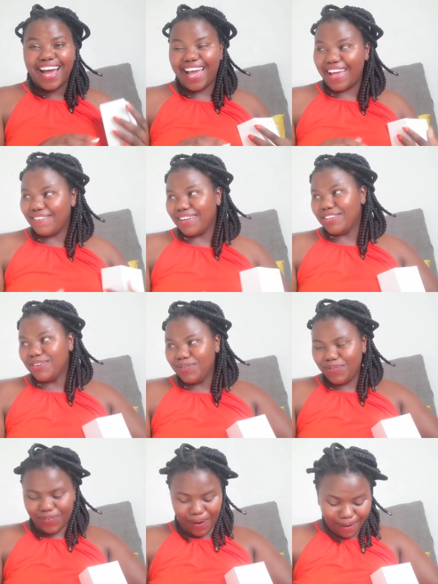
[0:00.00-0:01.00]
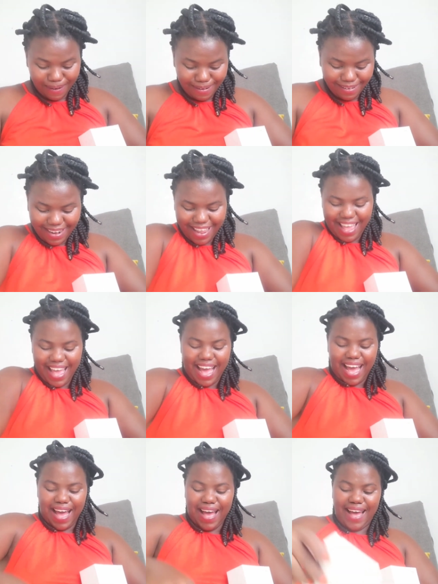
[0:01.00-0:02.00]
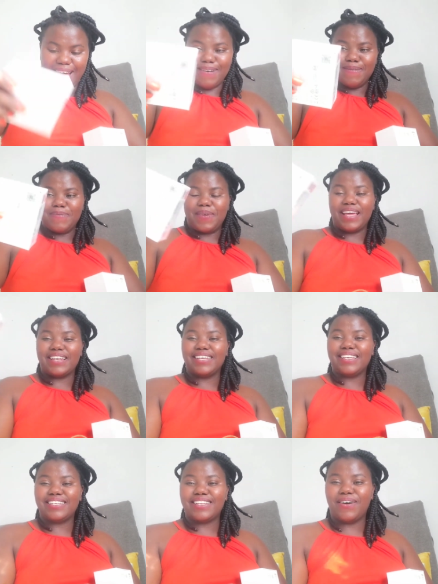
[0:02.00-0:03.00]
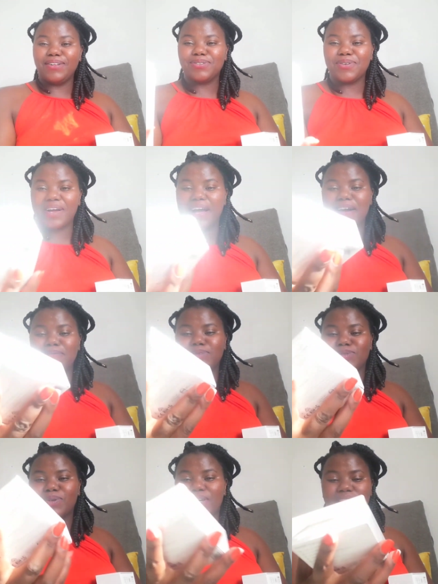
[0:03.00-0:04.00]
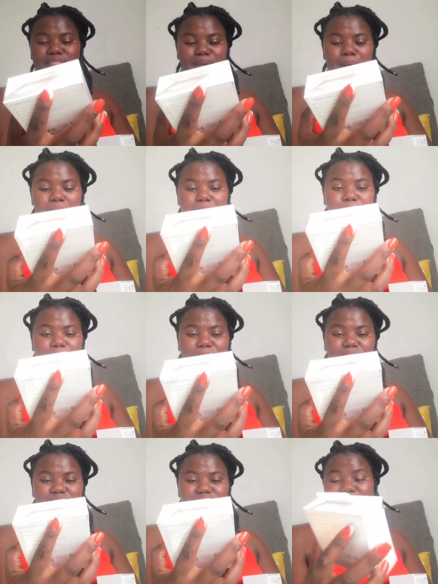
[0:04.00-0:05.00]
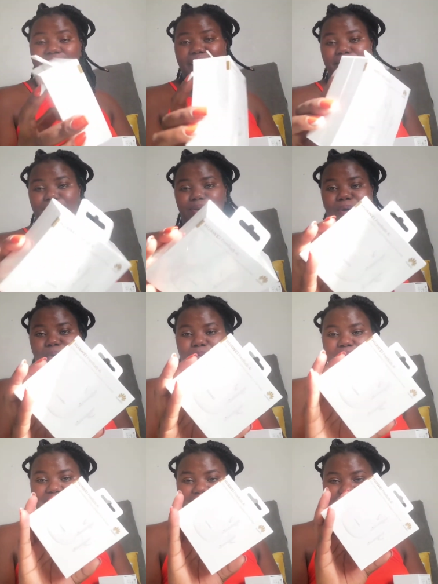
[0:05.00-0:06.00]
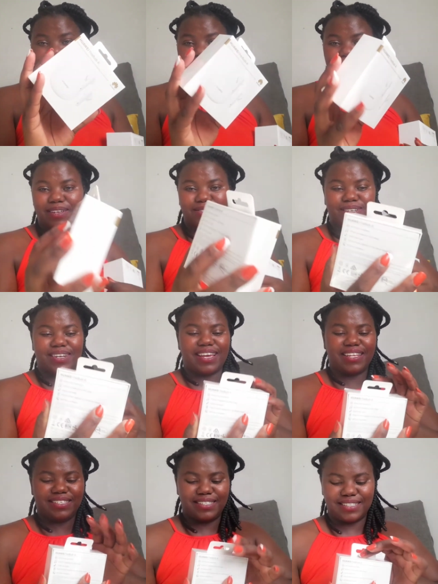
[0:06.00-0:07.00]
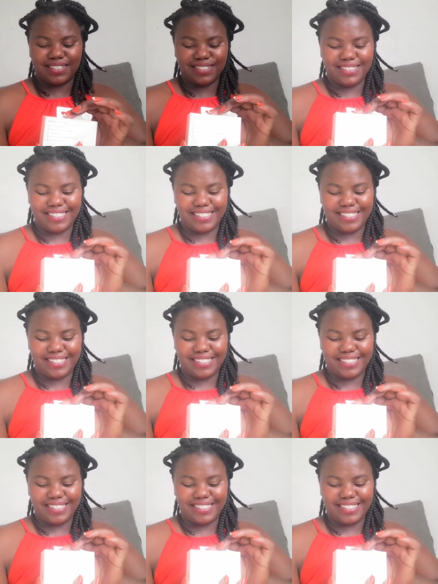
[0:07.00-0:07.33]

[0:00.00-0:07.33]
I have a new phone, and it also comes with AirPods. I haven't opened them because it's still